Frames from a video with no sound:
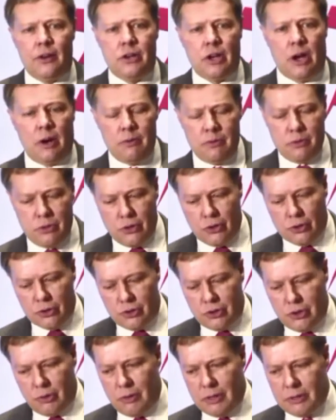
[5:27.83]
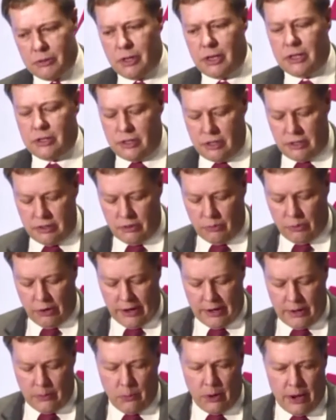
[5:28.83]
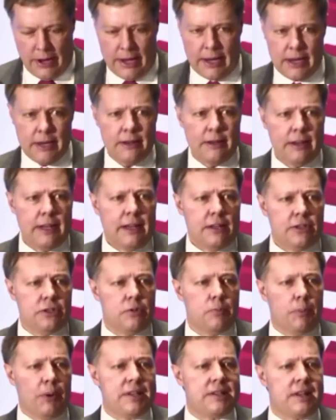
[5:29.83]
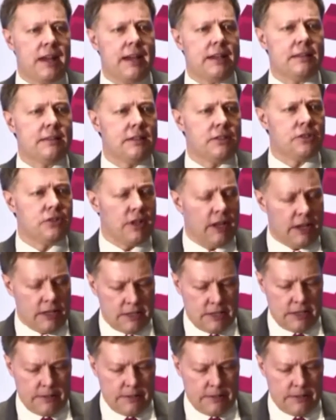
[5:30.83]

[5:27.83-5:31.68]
knowing that you're doing things in the right way to protect this data.